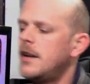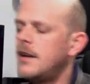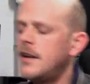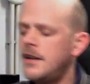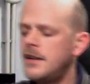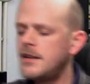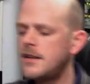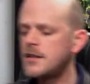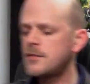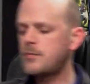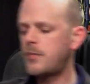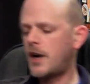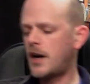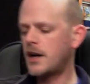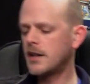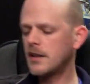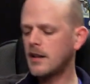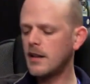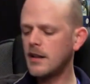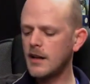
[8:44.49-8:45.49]
in this
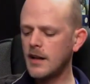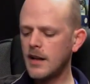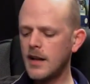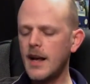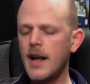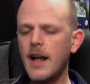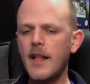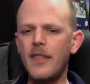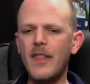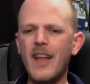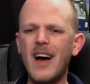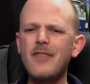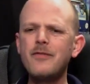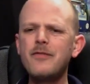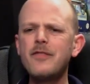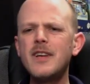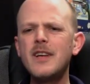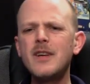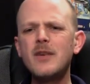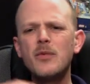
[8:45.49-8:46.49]
bundle,
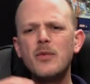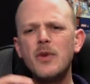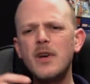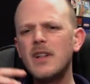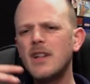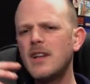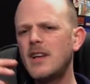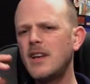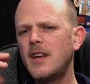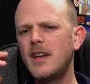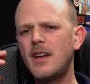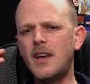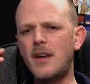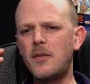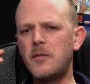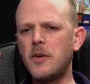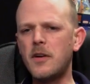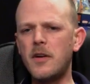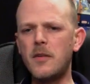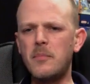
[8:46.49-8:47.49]
nothing really
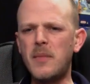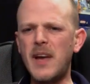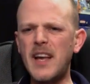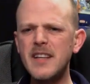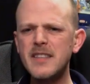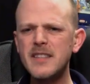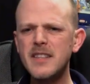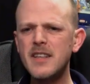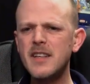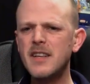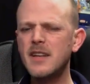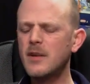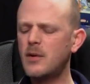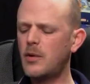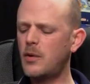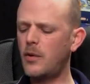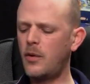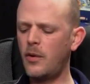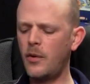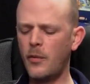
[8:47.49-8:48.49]
amazing
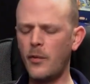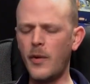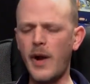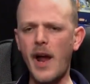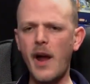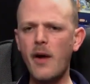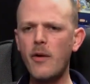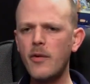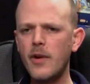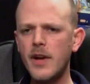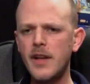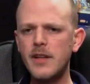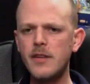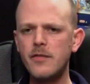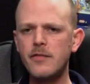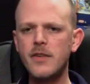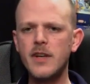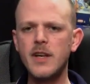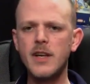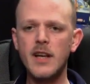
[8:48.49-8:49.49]
or rare or
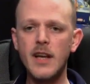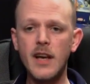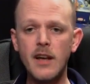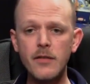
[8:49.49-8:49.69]
anything.